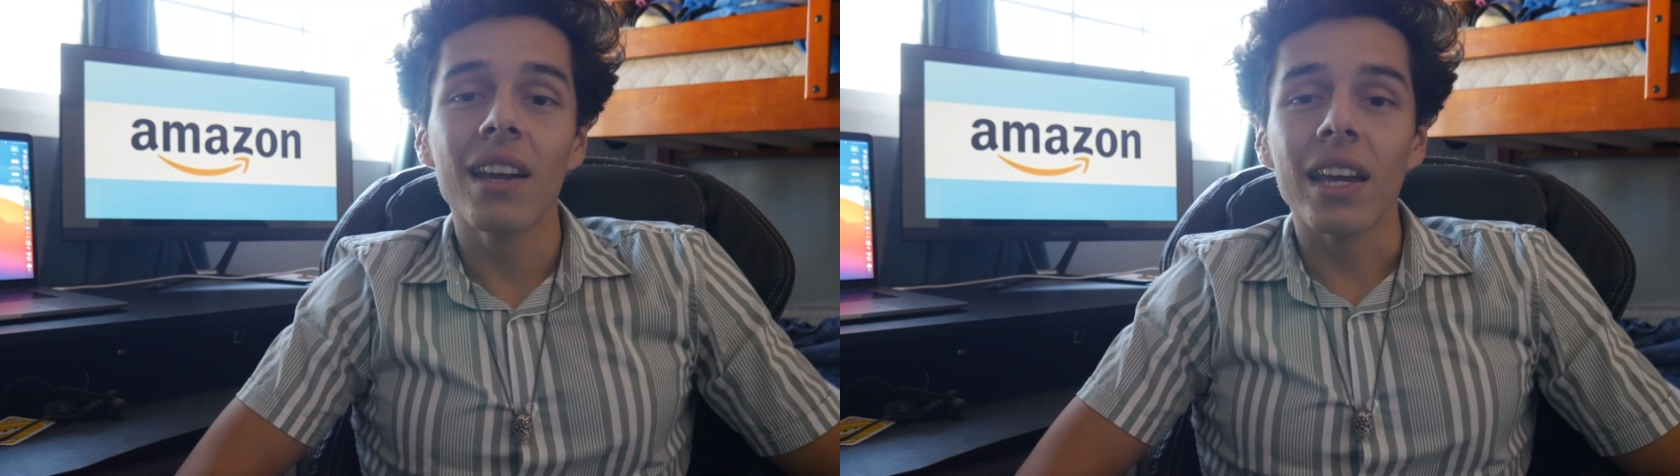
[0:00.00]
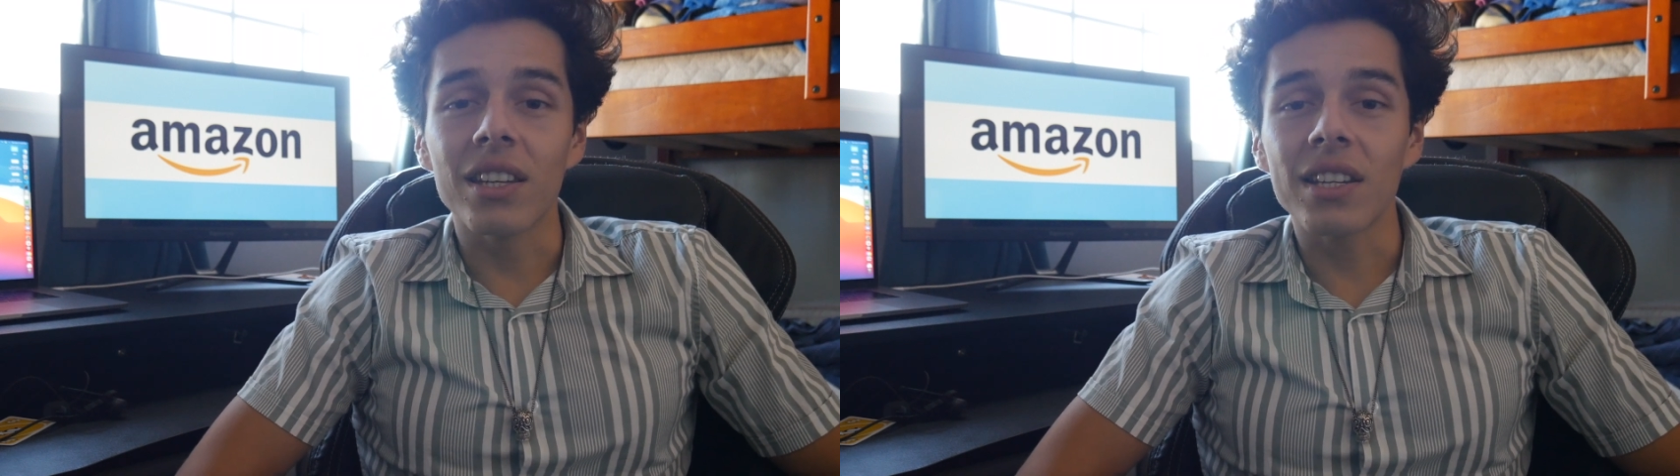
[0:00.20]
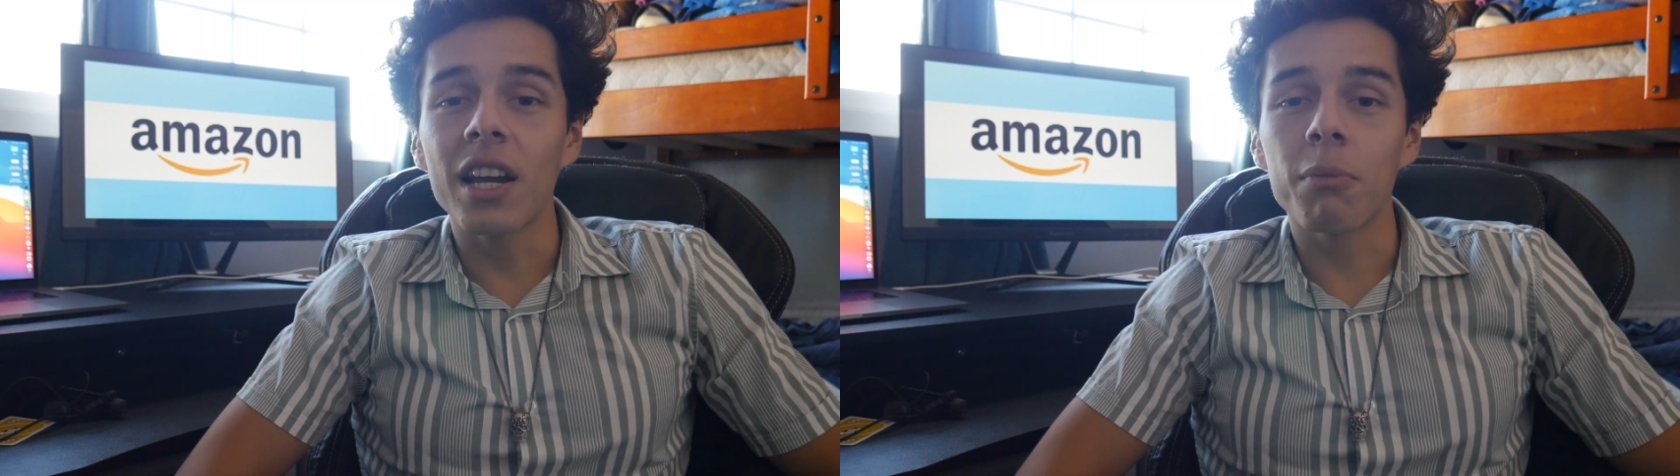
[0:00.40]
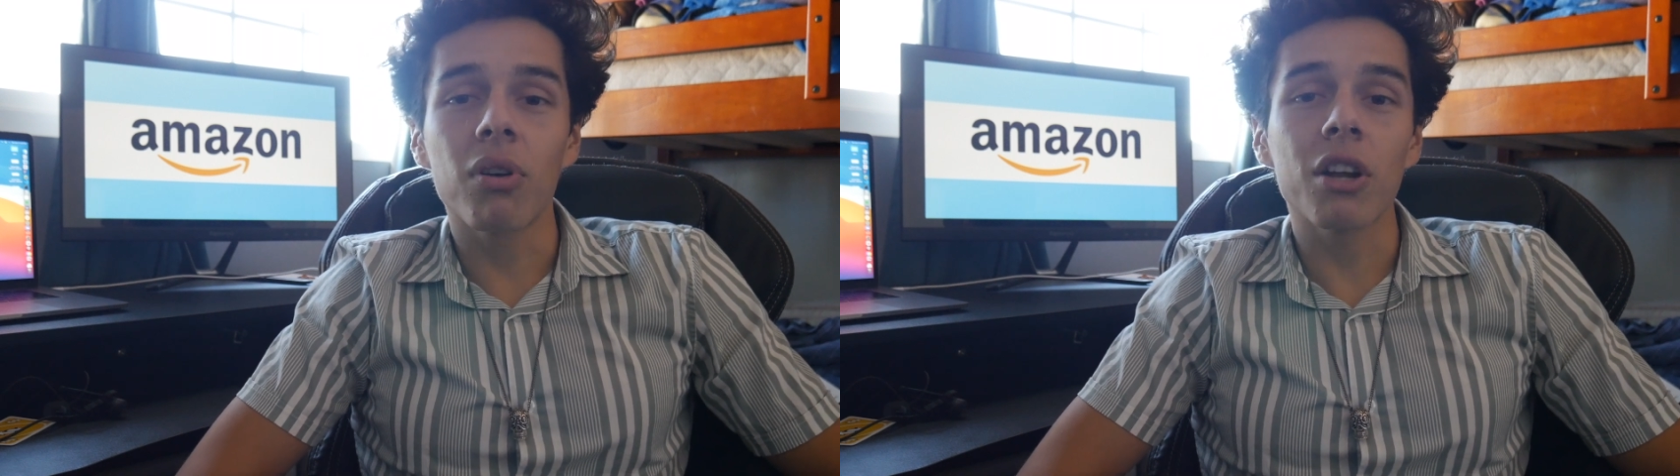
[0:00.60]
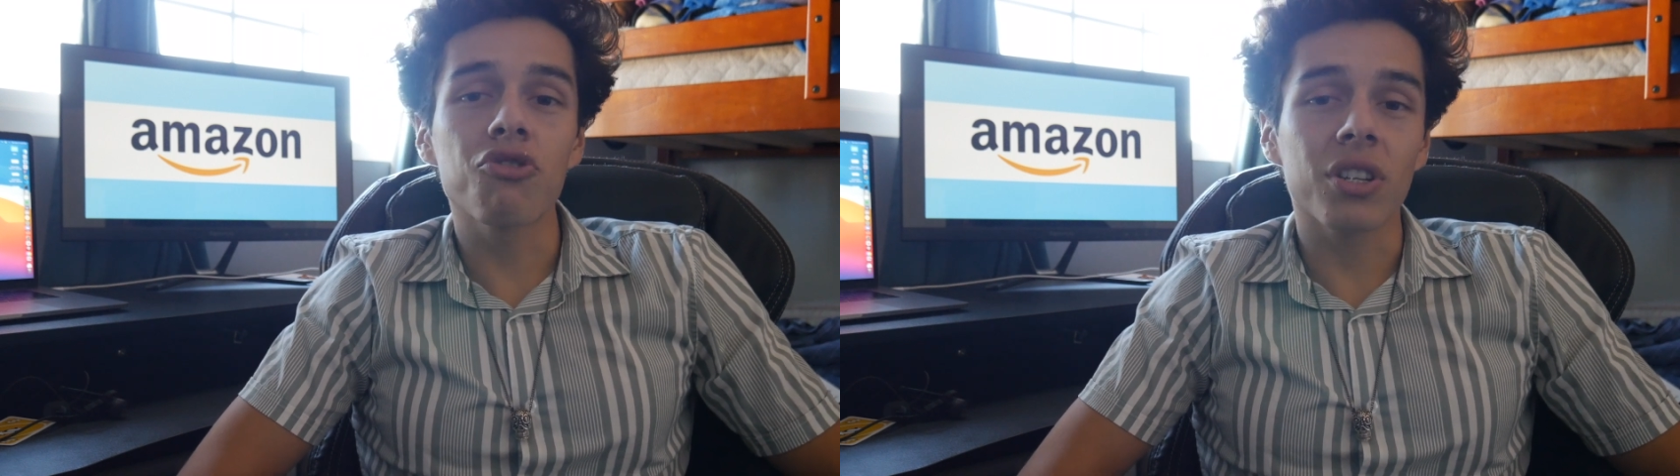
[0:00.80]
entire
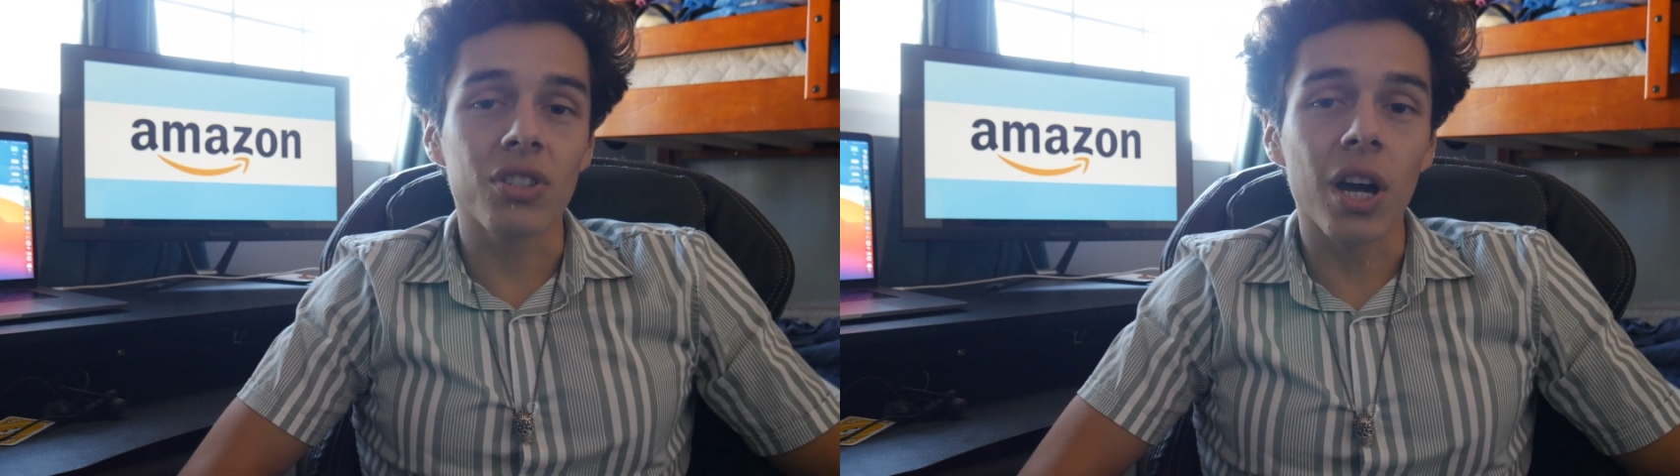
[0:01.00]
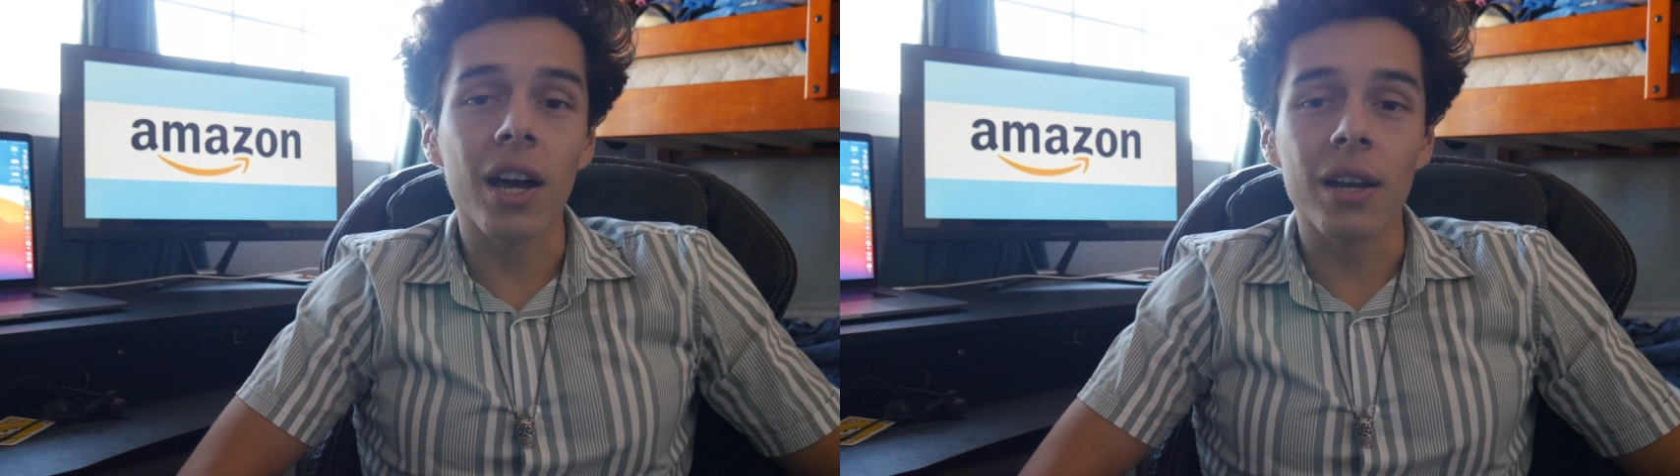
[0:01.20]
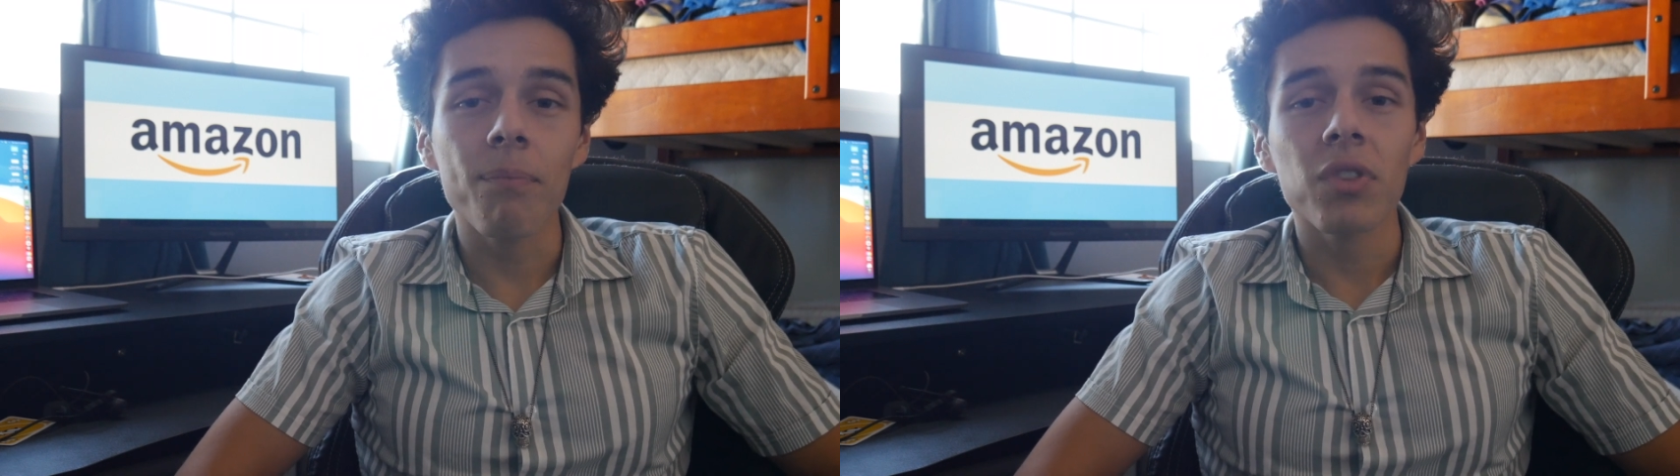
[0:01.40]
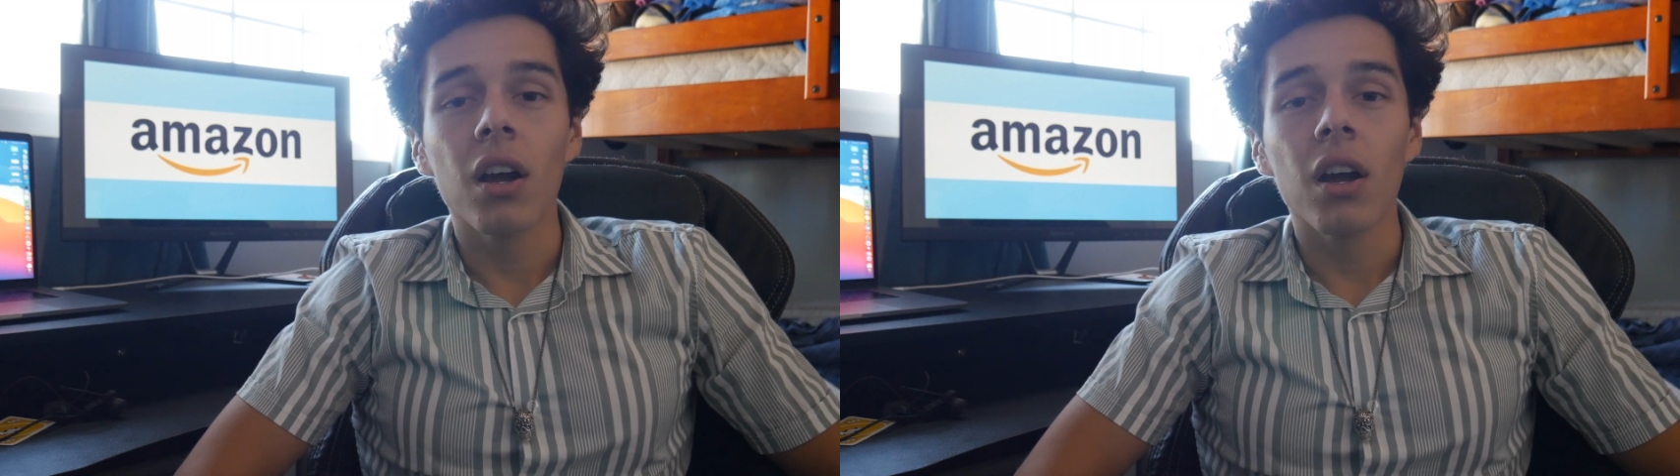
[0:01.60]
project done